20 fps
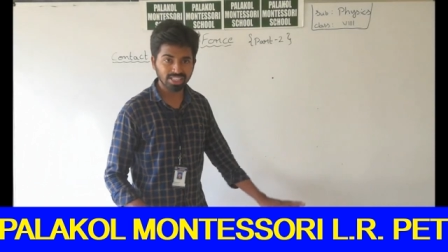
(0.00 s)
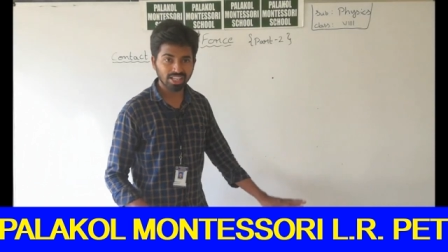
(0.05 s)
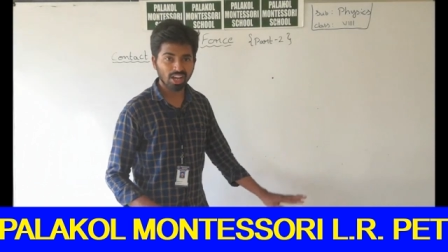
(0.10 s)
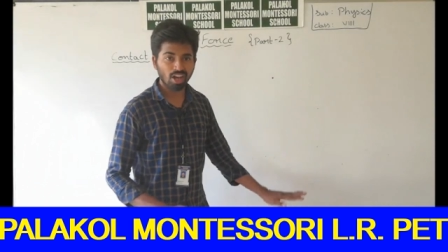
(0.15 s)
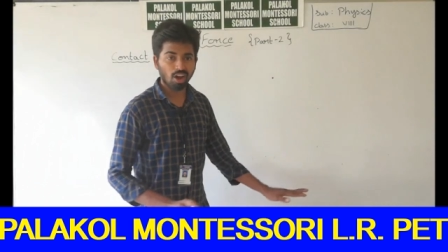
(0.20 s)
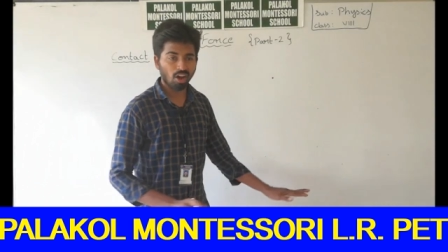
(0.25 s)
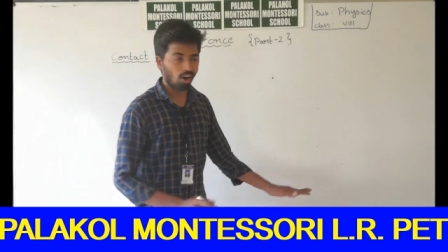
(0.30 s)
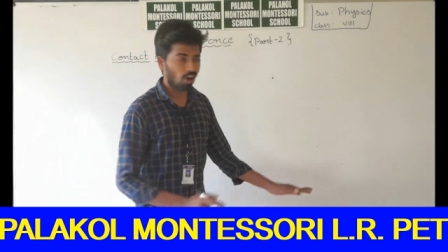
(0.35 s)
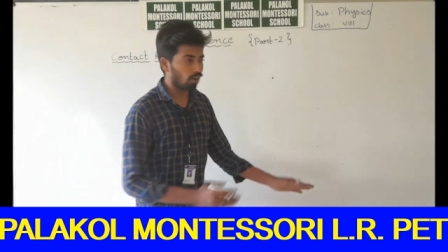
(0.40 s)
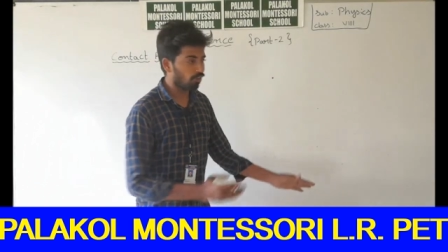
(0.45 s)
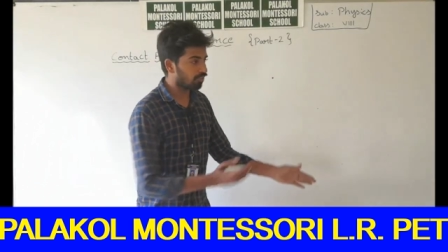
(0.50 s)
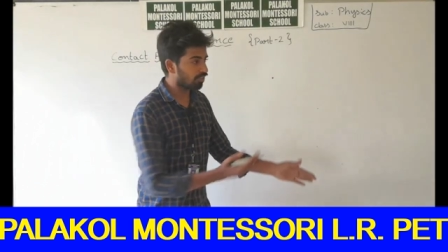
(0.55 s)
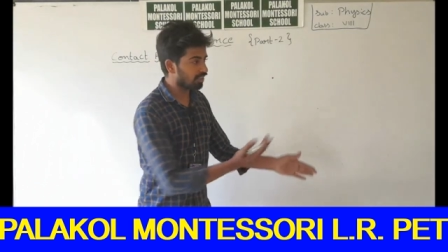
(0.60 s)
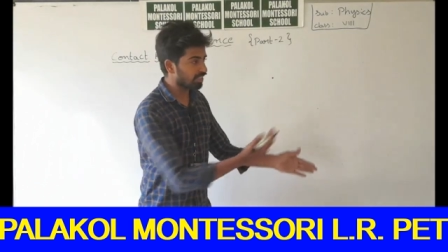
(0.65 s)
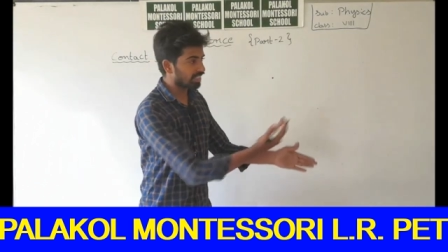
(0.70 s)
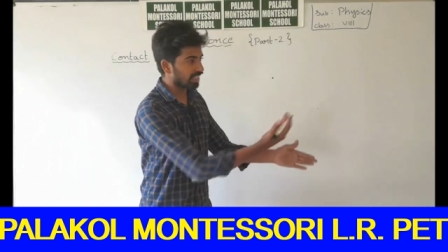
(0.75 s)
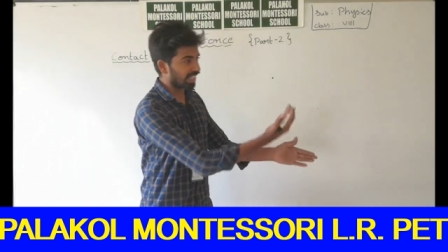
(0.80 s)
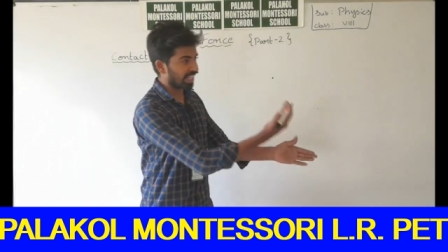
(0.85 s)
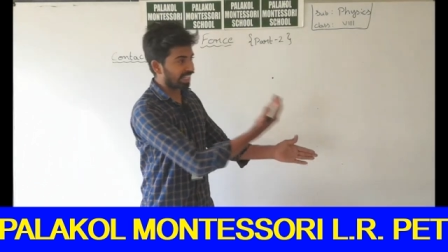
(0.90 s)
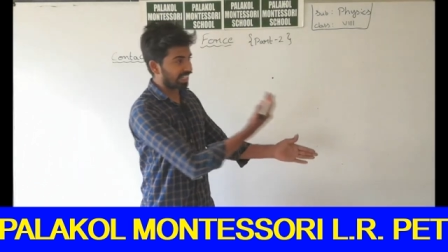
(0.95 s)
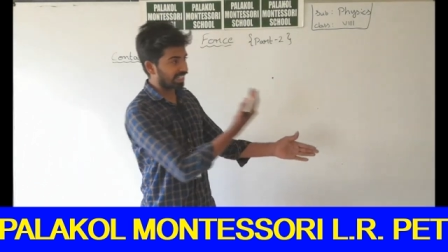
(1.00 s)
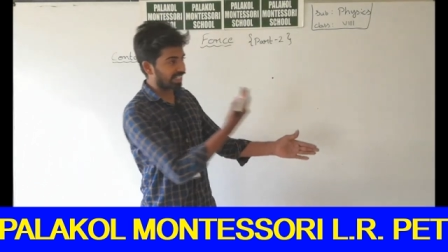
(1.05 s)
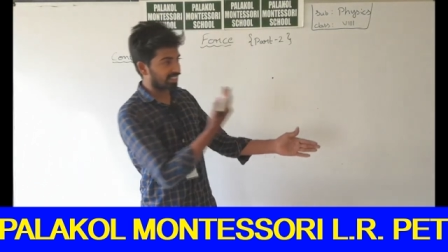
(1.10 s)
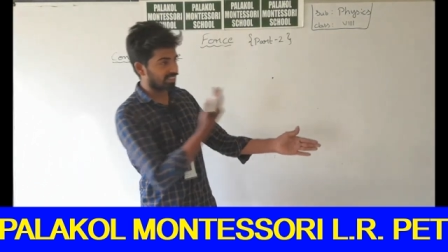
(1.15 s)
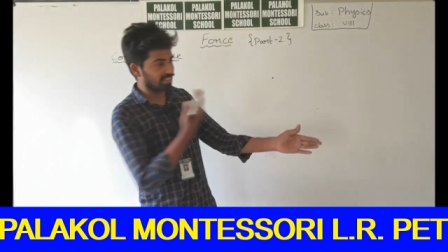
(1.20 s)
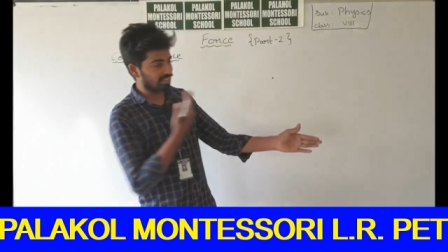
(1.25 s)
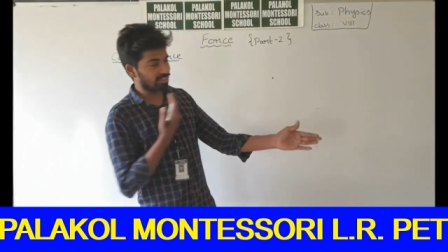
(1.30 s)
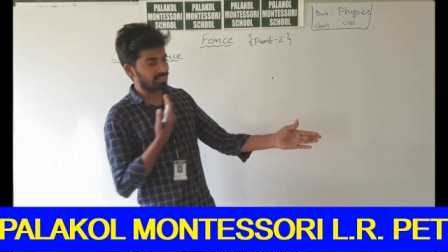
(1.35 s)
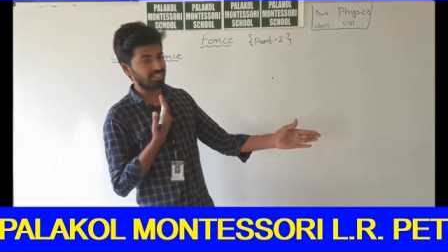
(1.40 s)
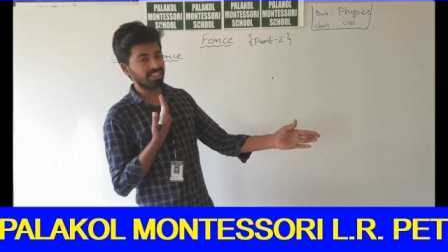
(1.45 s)
offers a
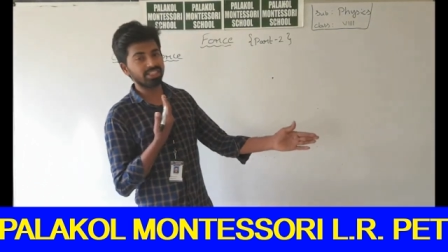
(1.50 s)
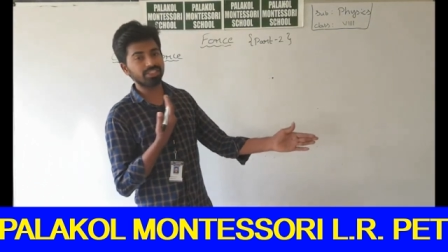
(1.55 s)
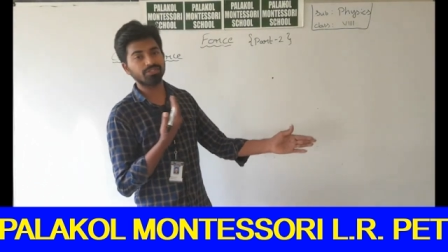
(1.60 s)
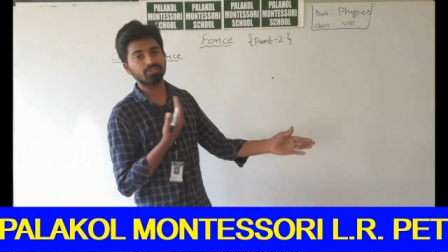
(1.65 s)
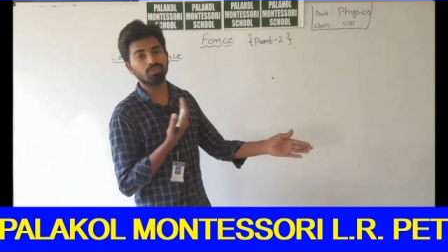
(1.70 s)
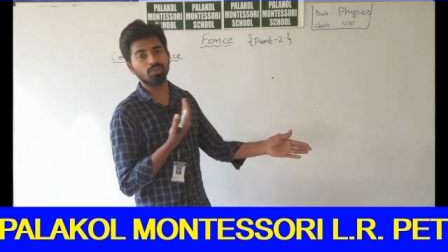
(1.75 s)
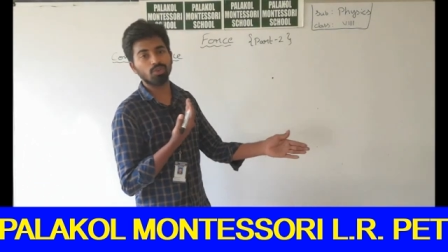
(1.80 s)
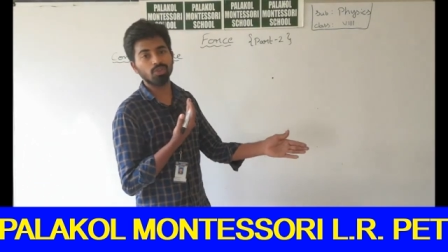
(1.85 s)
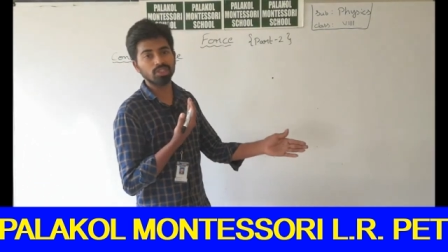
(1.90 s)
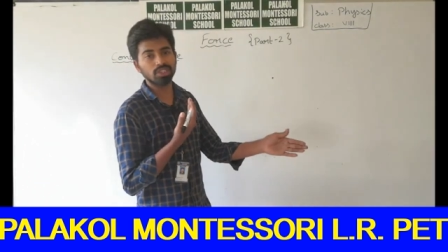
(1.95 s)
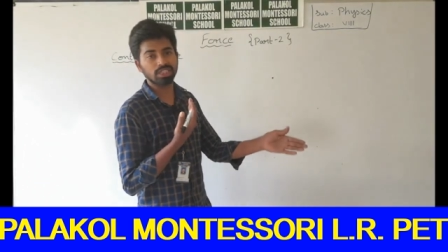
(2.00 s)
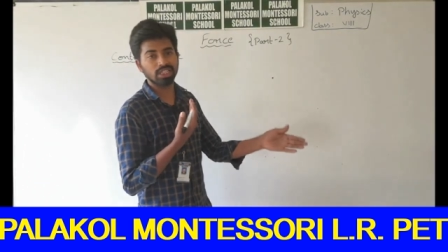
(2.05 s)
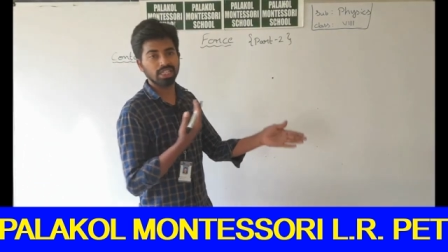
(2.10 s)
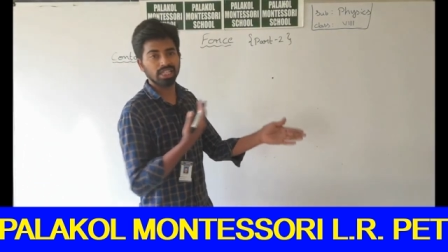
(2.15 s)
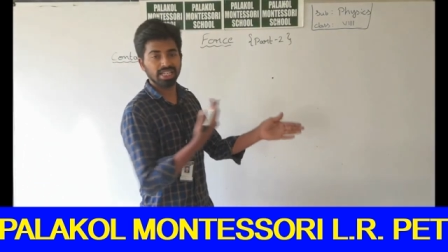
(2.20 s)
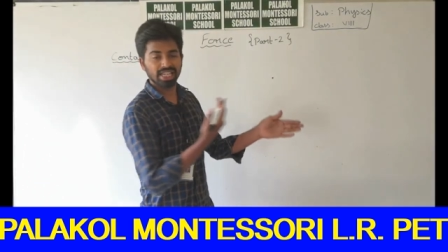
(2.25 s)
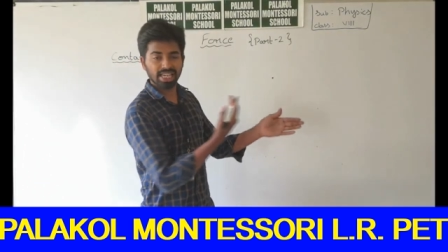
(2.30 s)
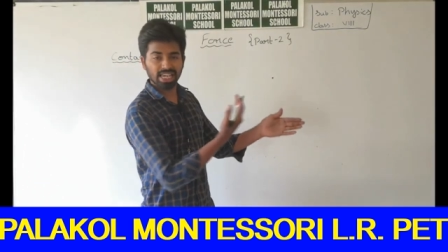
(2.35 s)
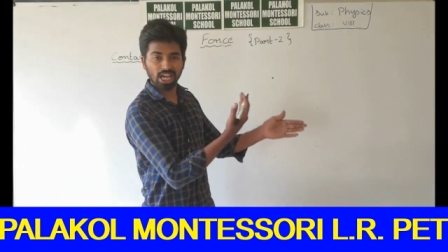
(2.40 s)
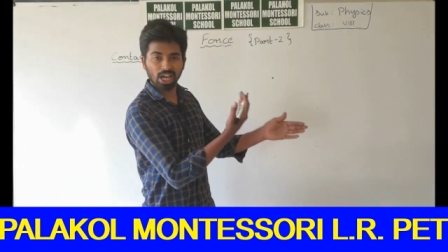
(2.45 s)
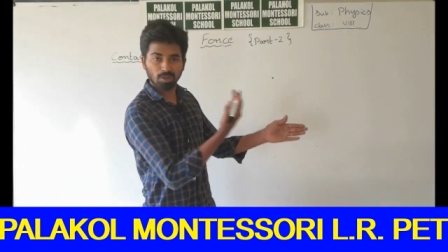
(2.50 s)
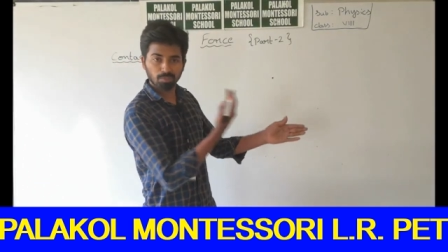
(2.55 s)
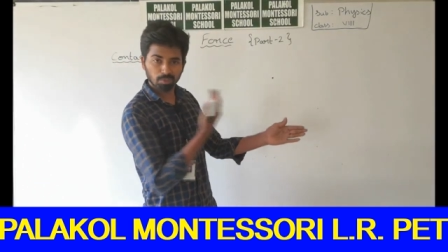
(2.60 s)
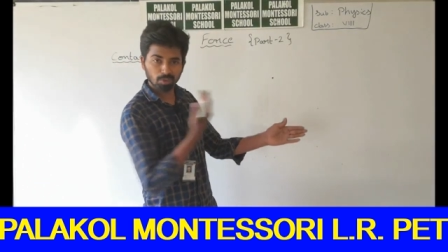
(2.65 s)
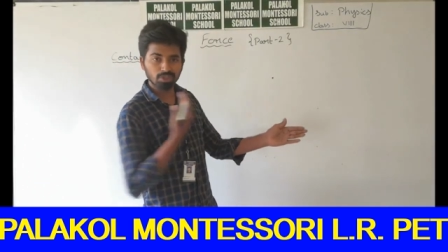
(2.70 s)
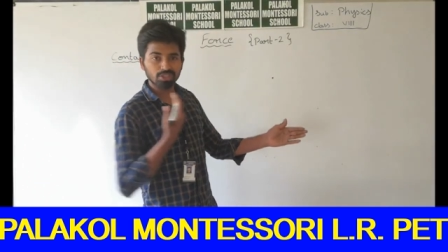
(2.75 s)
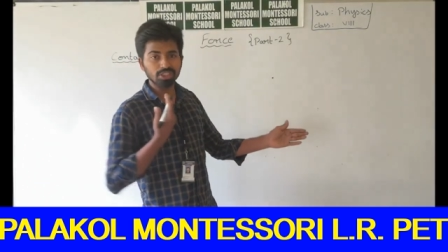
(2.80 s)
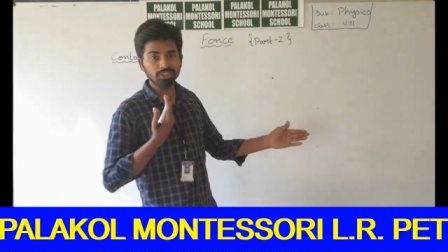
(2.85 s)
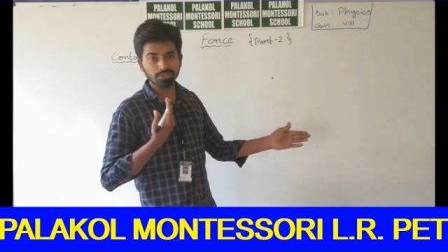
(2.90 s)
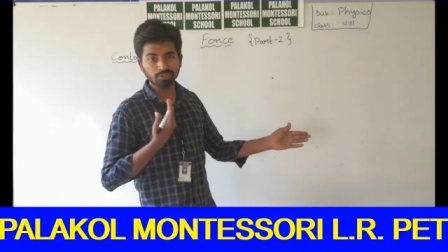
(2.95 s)
resistance force, a
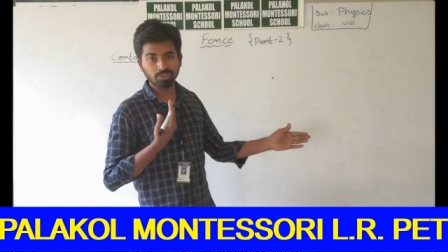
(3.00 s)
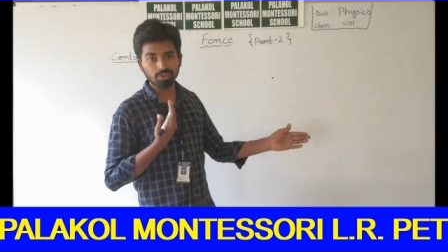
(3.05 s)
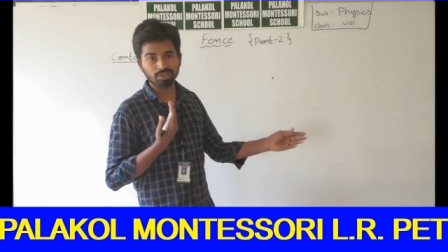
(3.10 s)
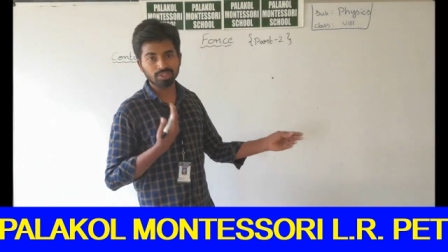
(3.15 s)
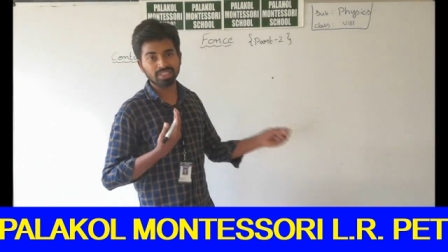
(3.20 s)
opposing force.